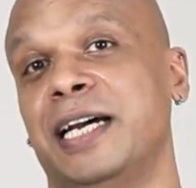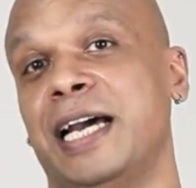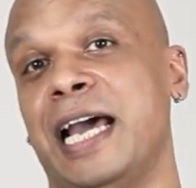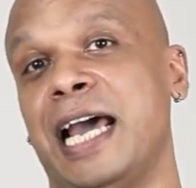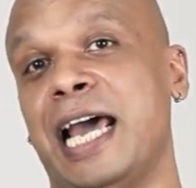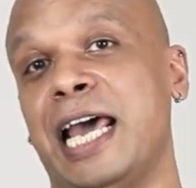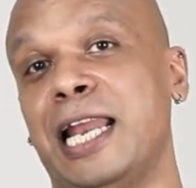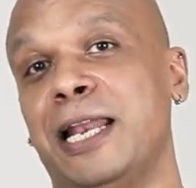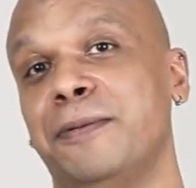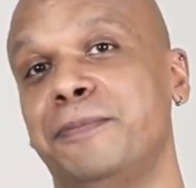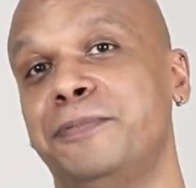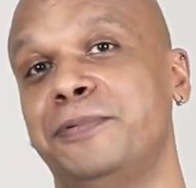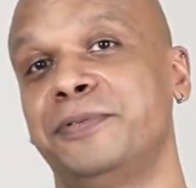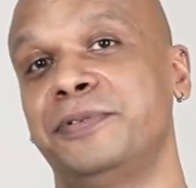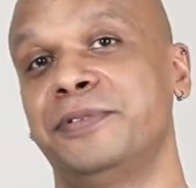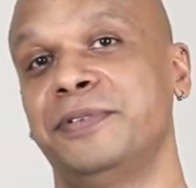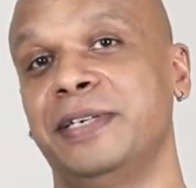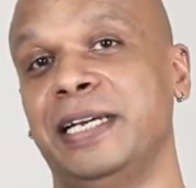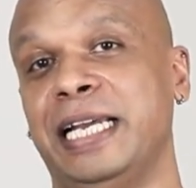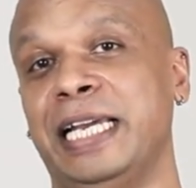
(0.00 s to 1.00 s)
help
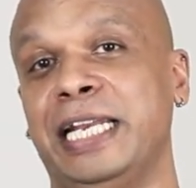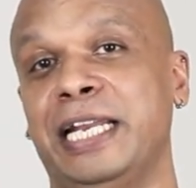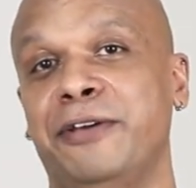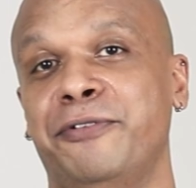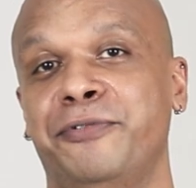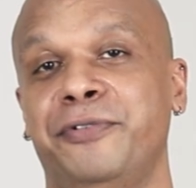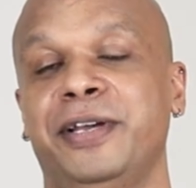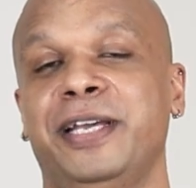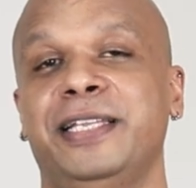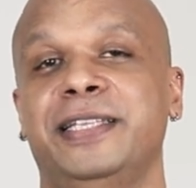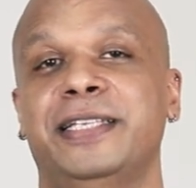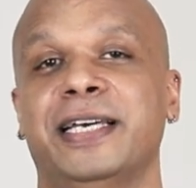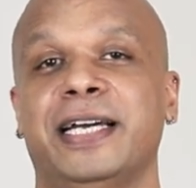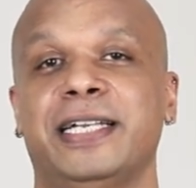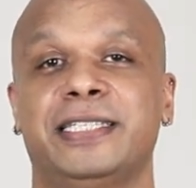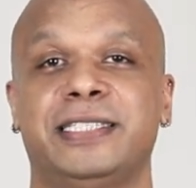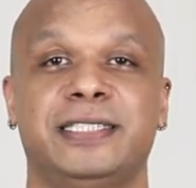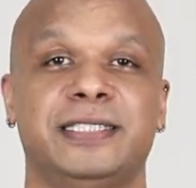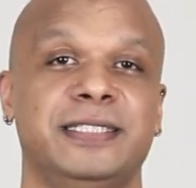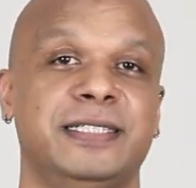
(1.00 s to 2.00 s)
in a way
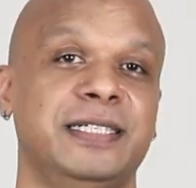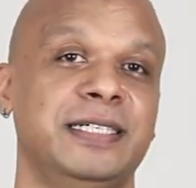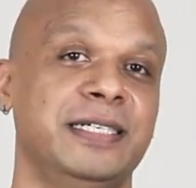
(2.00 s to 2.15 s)
that